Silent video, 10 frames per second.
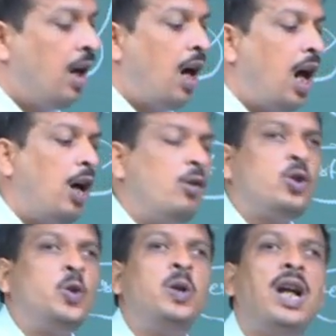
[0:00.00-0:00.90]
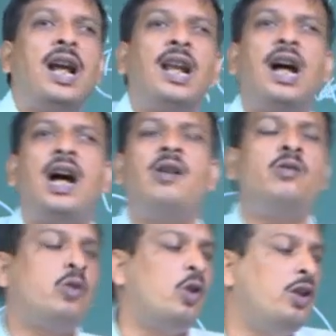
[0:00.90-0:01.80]
how to
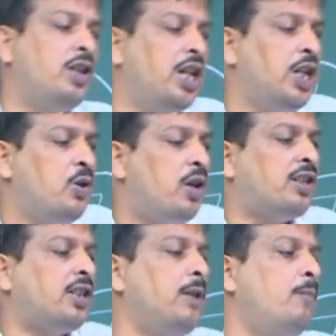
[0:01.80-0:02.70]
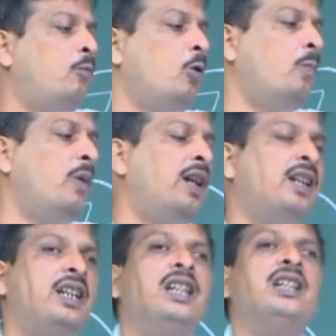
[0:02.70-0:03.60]
allow continuous
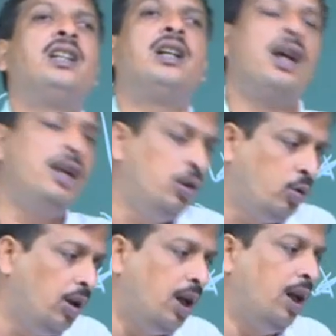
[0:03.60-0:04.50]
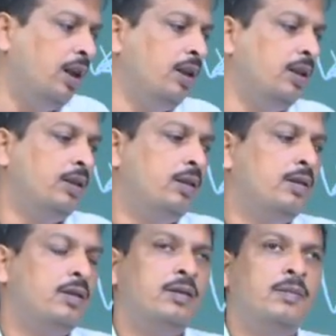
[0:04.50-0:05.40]
improvement in curricula
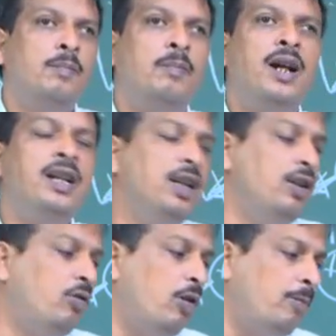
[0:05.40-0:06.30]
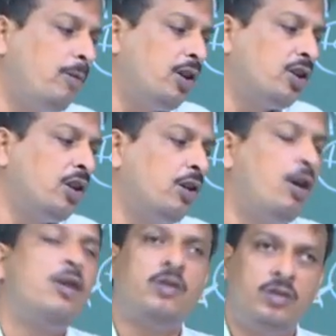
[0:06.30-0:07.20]
by incorporation
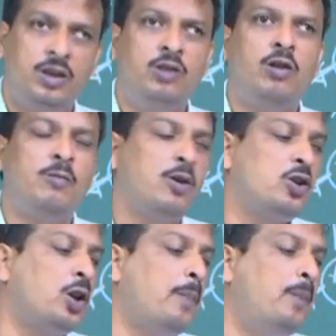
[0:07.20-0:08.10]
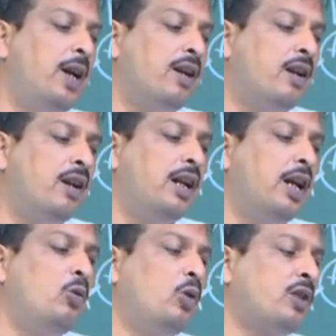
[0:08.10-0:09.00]
of better
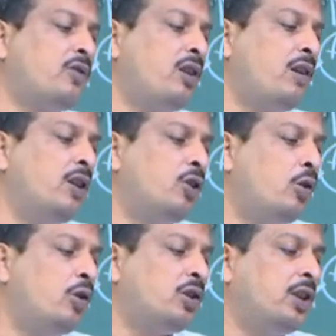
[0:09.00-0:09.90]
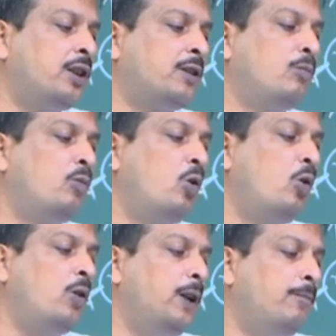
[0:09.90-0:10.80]
educational resources,
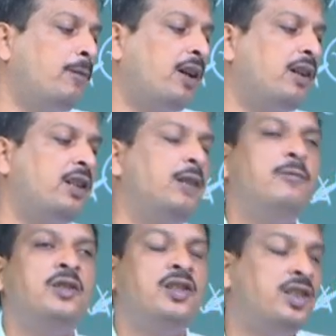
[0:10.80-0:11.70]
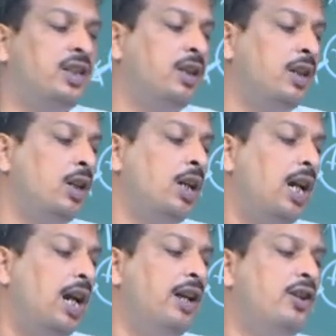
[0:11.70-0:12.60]
more effective teaching,
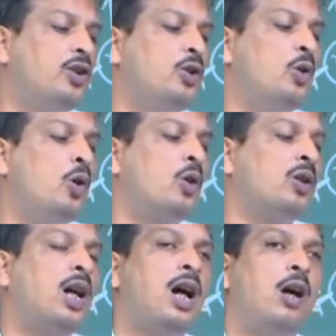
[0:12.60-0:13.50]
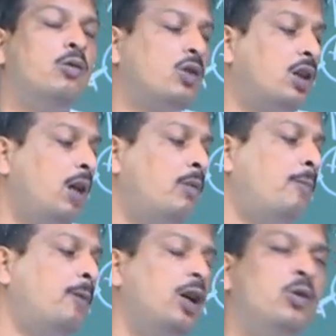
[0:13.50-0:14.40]
ensure the outcome of
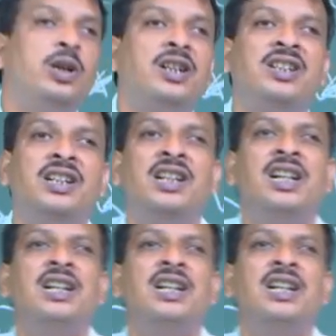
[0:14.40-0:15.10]
education.